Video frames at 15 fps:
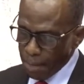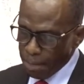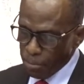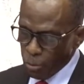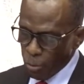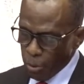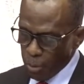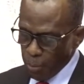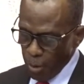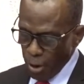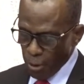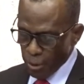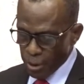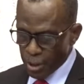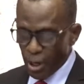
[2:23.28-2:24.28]
we're
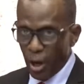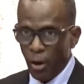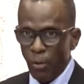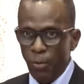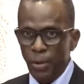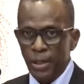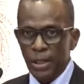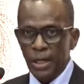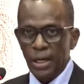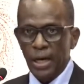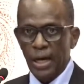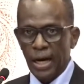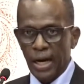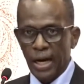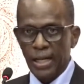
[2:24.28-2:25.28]
borrowing now
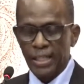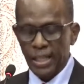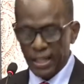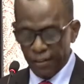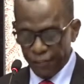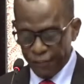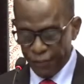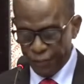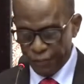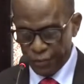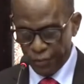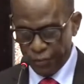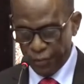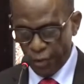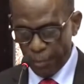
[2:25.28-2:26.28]
another
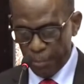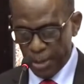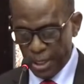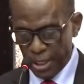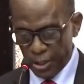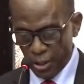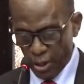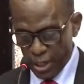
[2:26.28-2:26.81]
$54 million